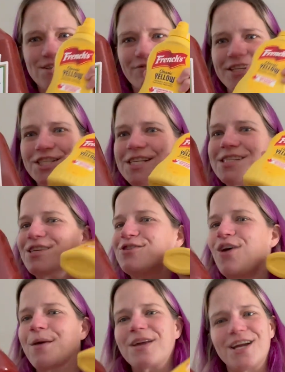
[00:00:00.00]
French's, so
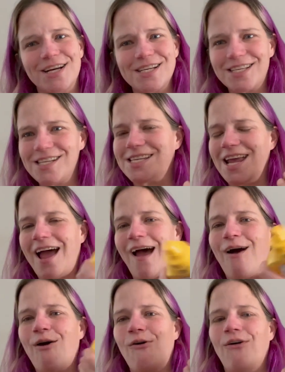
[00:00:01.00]
I'm curious to see
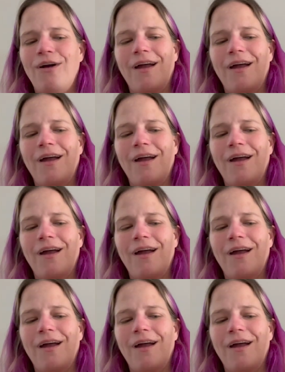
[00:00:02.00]
how